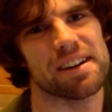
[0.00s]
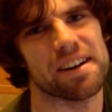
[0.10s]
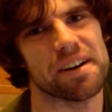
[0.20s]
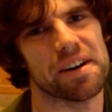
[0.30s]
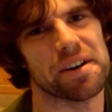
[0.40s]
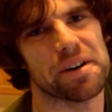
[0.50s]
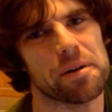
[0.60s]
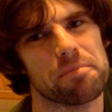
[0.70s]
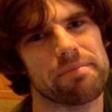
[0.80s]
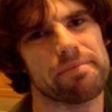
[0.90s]

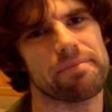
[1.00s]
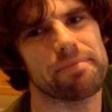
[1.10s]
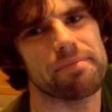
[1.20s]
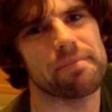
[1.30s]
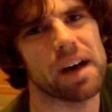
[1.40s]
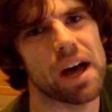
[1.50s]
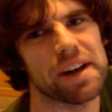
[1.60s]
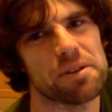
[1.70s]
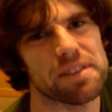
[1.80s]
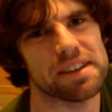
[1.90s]
I
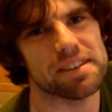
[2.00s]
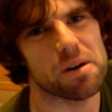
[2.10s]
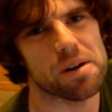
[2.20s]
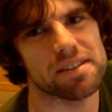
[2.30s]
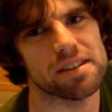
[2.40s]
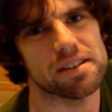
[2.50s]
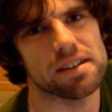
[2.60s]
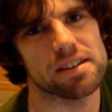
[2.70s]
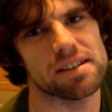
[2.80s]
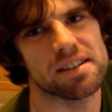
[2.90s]
don't think they're as good.